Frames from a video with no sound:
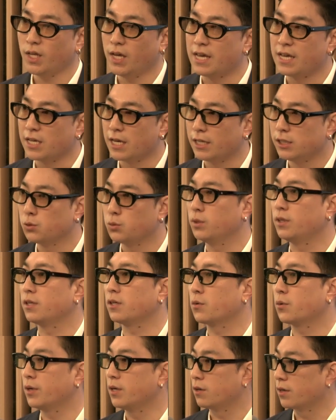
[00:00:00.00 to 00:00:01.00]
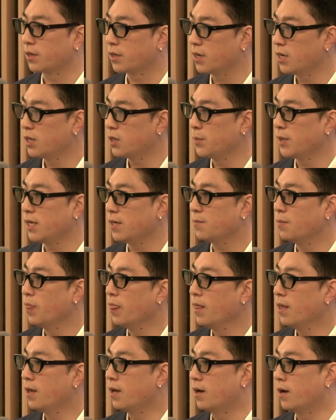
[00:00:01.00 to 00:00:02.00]
engaging with the creator economy,
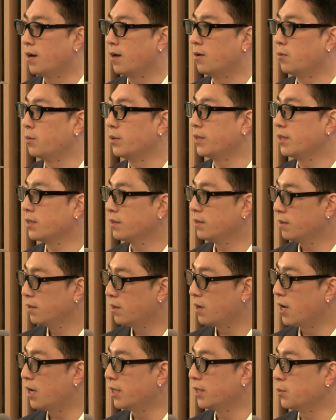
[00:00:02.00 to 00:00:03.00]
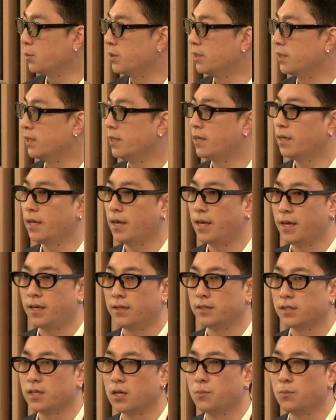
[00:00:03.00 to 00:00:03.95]
with Hollywood and